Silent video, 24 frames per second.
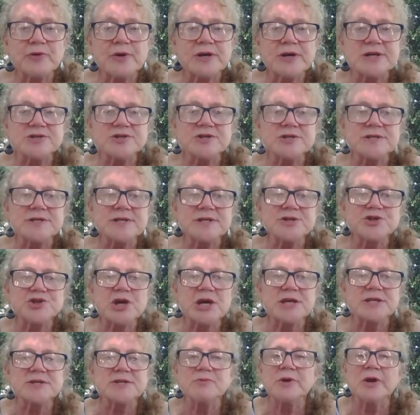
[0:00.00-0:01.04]
questions in the
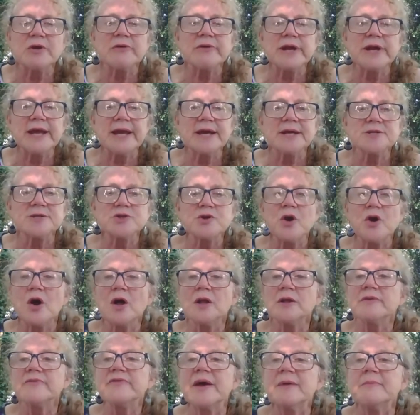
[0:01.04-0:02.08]
chat. Did we already answer
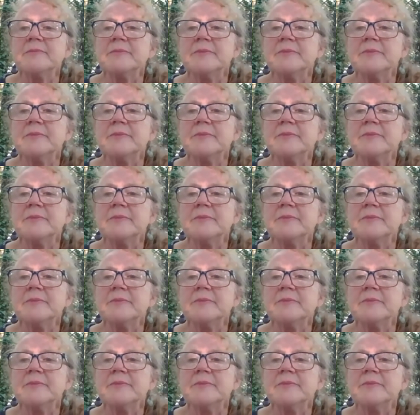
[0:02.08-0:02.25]
all of them?